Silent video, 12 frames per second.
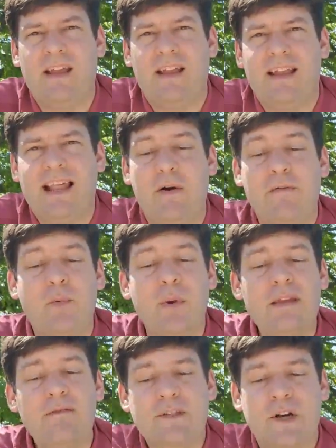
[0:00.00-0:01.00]
Now, if
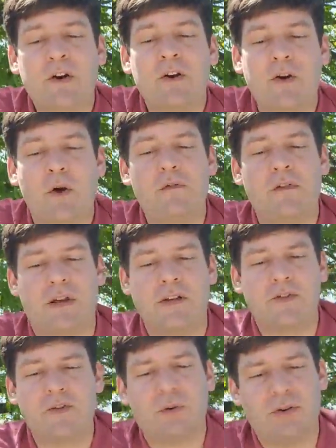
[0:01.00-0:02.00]
we've turned over
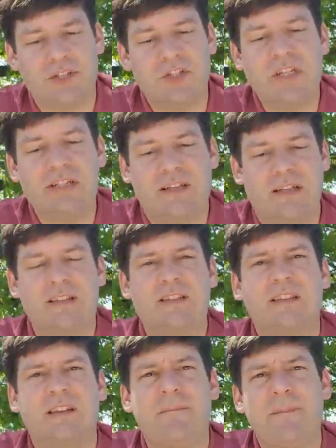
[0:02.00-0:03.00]
control to
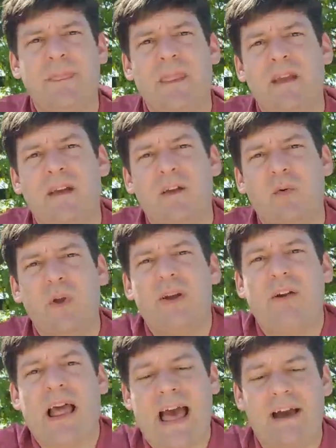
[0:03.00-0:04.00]
Jesus, we
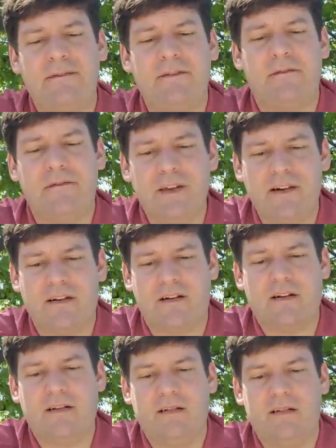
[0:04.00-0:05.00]
don't have to
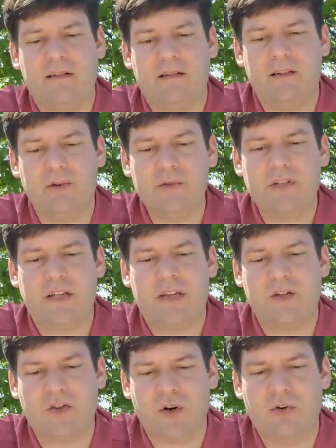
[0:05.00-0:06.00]
fear losing
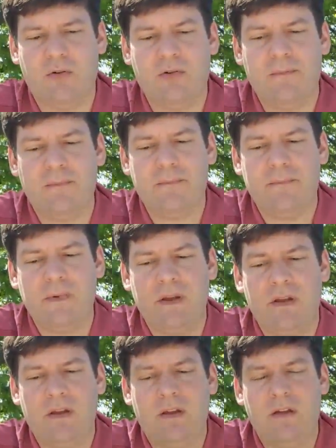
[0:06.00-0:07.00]
control.
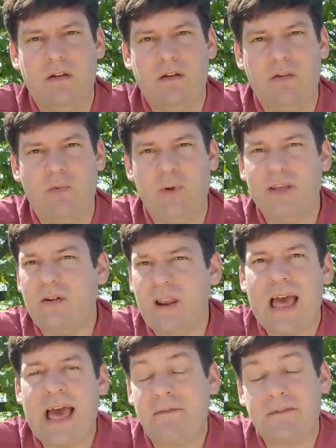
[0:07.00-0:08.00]
We don't
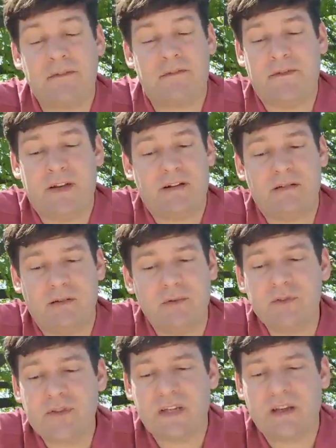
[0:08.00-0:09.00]
have to fear
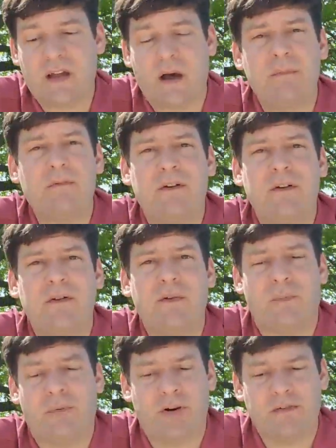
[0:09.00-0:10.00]
losing comfort
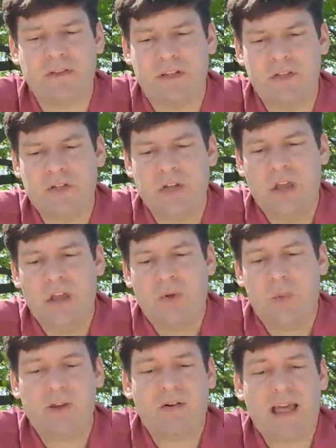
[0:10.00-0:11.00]
or privilege.
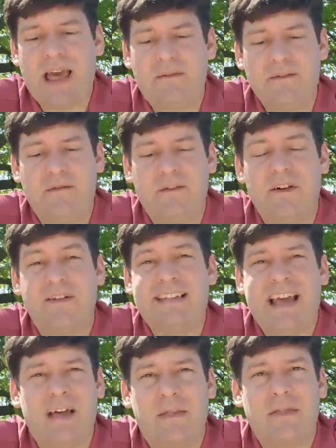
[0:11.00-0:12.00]
We don't have to fear
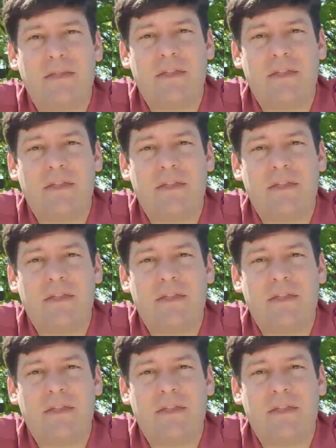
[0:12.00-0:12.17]
death.